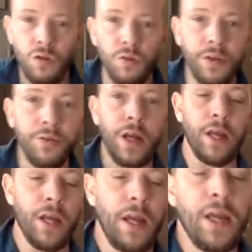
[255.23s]
totally right.
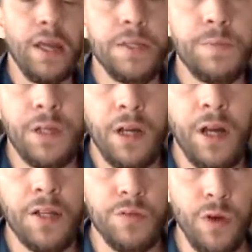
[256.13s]
It's
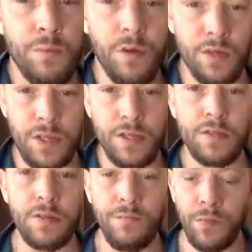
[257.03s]
because Rambo
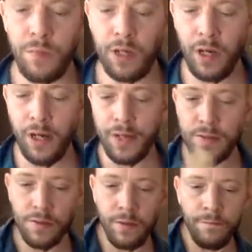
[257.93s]
says
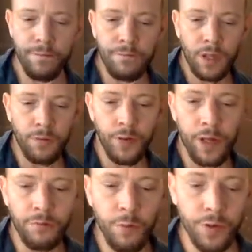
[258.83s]
because if we
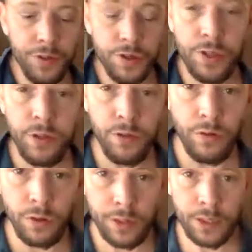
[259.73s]
have more than
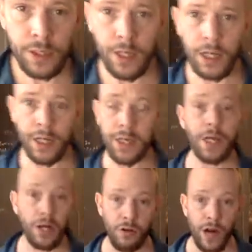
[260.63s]
two, it can
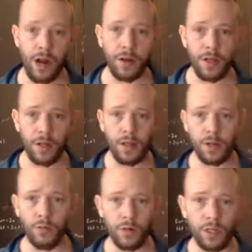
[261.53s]
get crowded, and
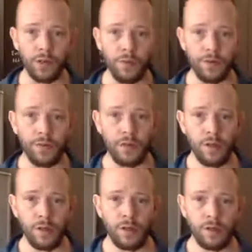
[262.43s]
you're working with
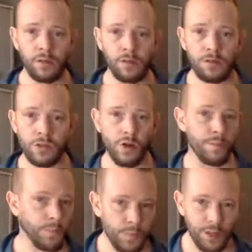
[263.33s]

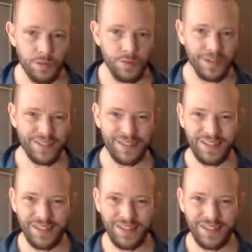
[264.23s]
sharp instruments.